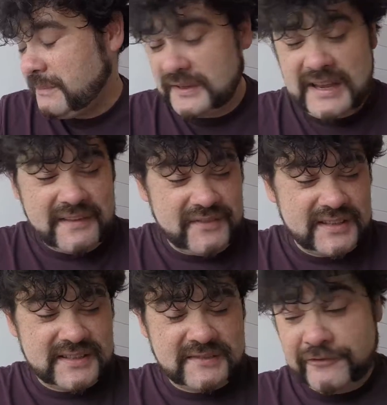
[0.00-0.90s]
But yeah,
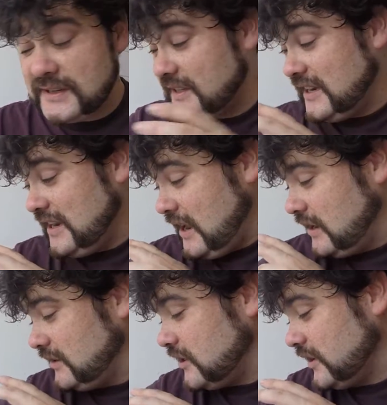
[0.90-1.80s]
there's Frisky,
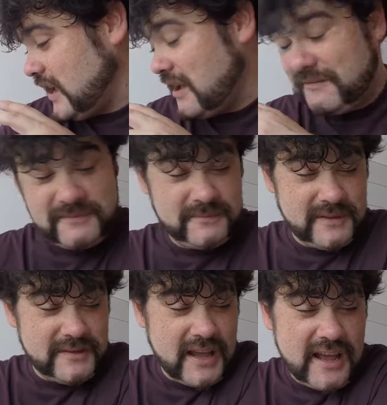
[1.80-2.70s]

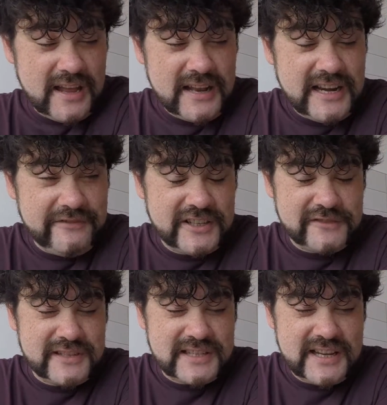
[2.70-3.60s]
Lady Fitz
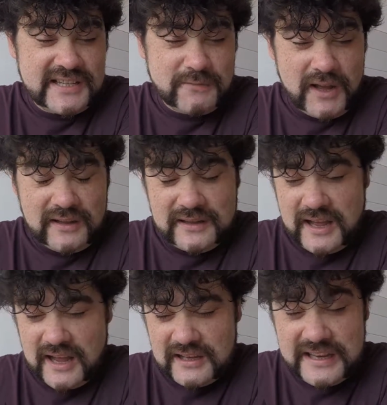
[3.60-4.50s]
Frisky as well,
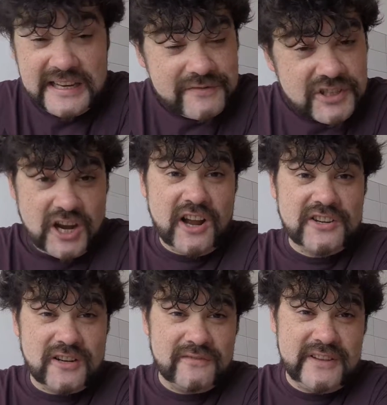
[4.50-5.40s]
leading the
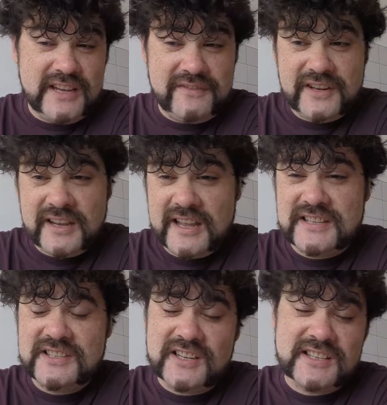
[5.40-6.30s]
charge of the evening,
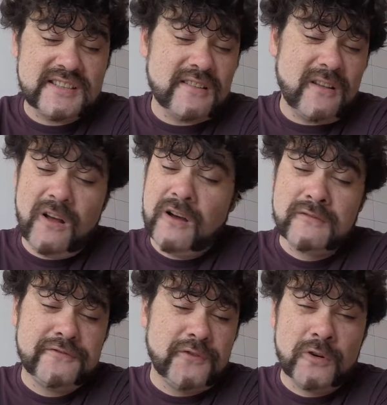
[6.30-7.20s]
is just
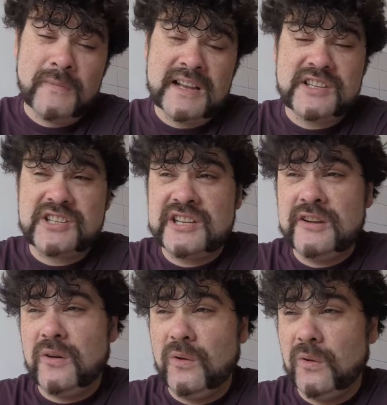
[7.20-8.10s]
on form as
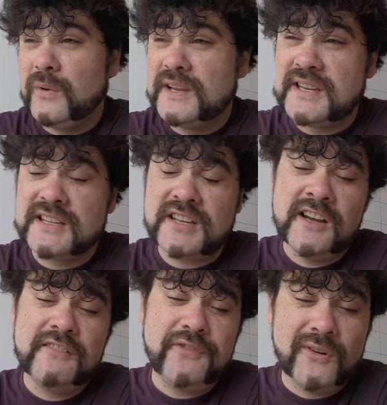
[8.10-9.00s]
she always is.
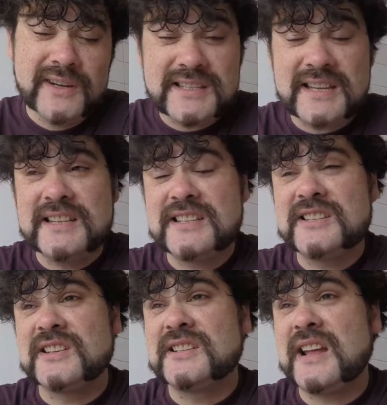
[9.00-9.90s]
Her voice is
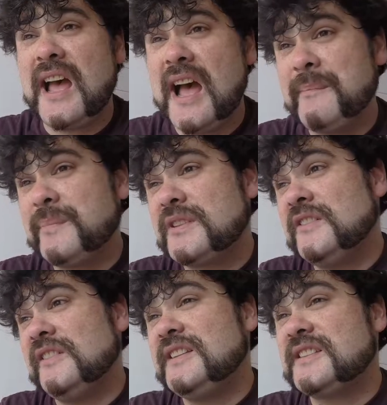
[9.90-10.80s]
just
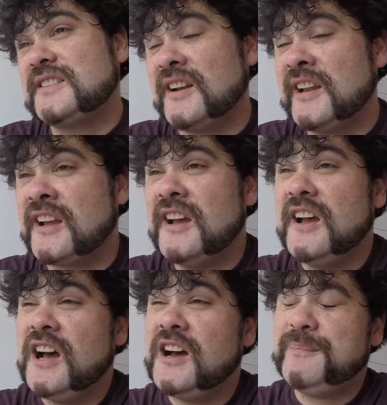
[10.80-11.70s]
absolutely stunning.
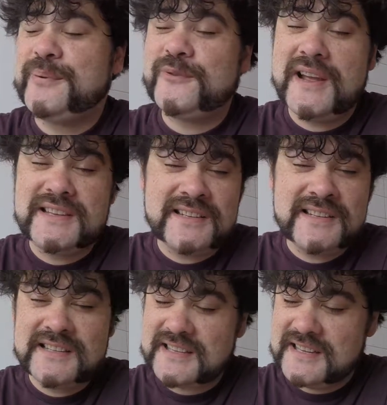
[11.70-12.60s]
Her
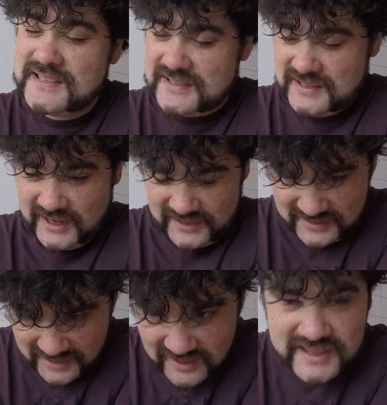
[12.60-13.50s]
presence is like
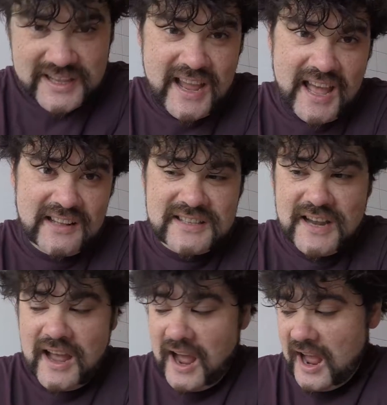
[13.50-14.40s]
nothing else.
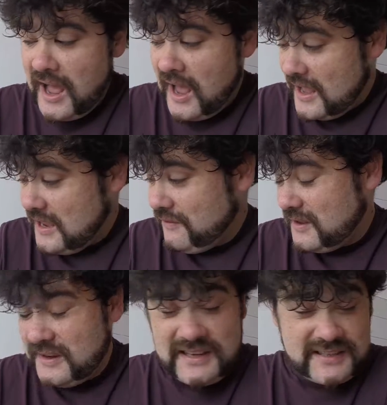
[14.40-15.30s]

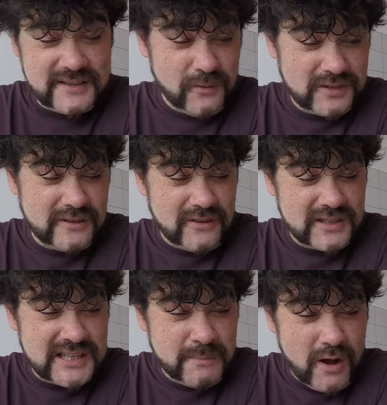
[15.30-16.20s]
And it's also
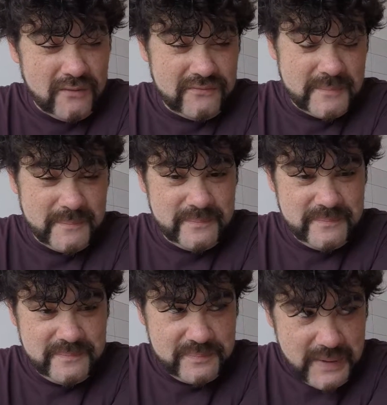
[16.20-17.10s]
got some of the
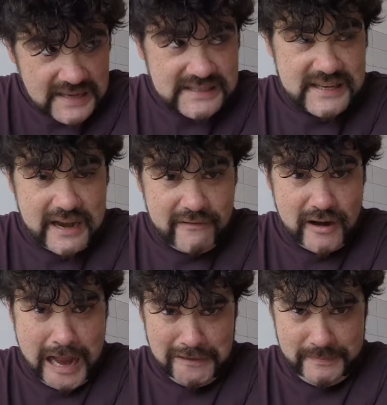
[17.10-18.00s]
best
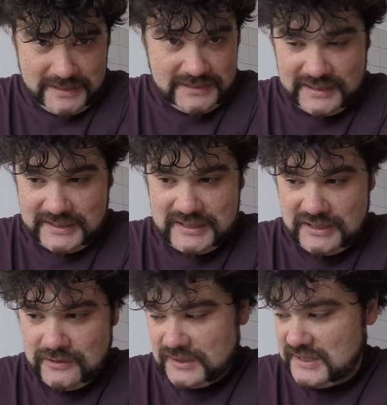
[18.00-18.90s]
aerial acrobatics
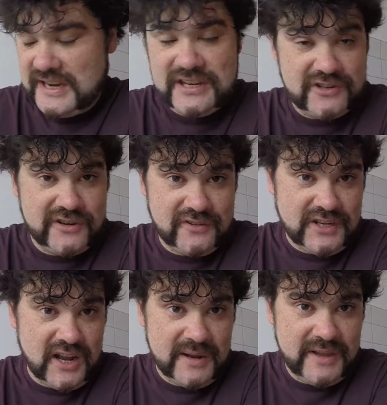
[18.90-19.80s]
you'll see during your
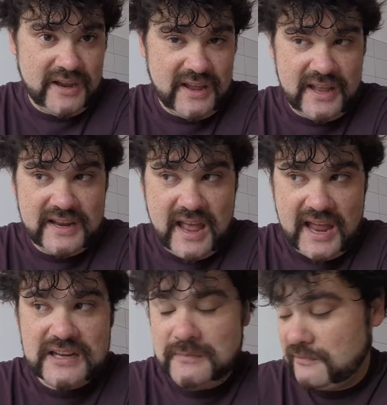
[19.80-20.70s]
time here in
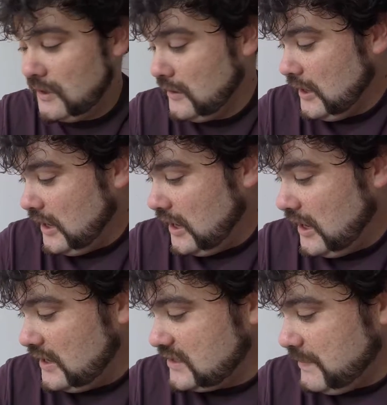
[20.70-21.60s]
Edinburgh,
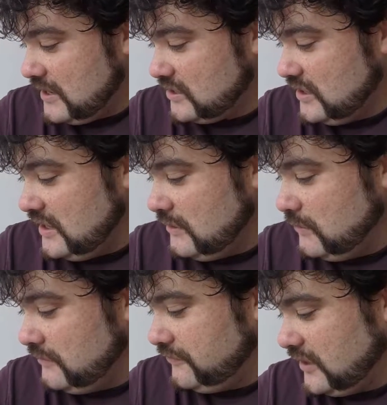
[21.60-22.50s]
especially
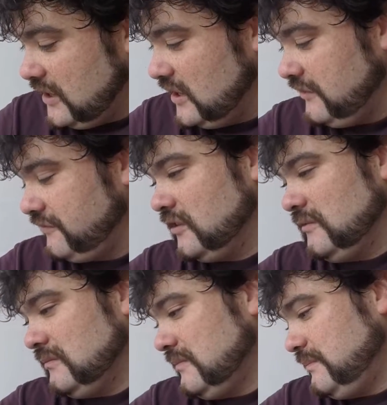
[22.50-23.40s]
with the guy
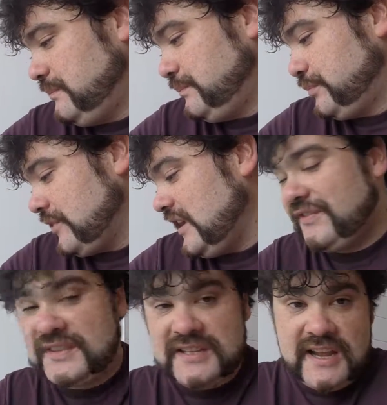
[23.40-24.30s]
from
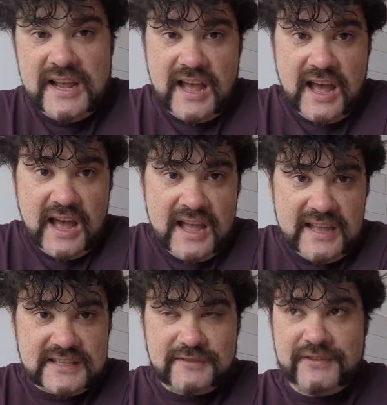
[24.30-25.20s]
Briefs,
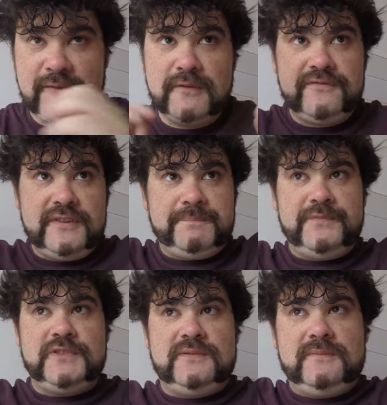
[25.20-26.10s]
his thing with the
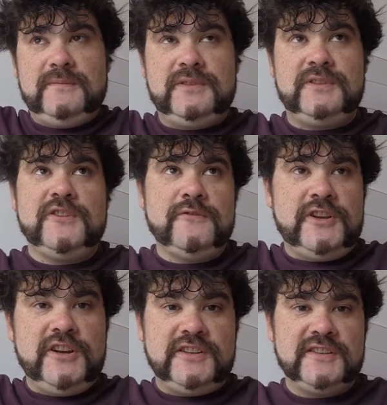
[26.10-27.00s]
2
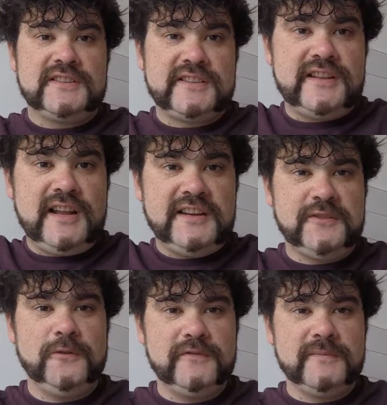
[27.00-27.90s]
curtains, as I like to
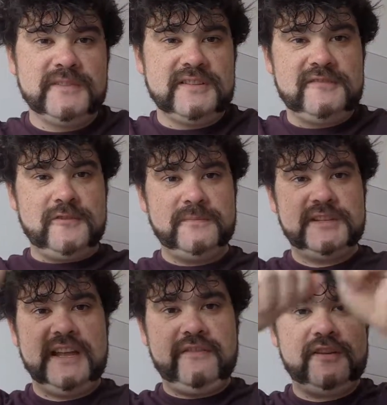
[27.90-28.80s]
call them, just drawn
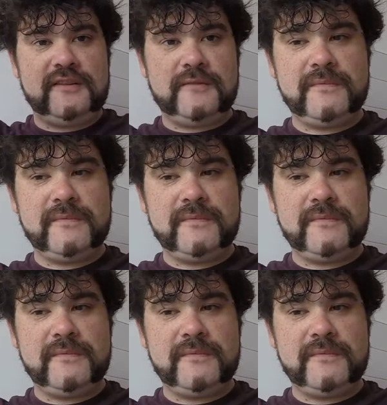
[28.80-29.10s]
together.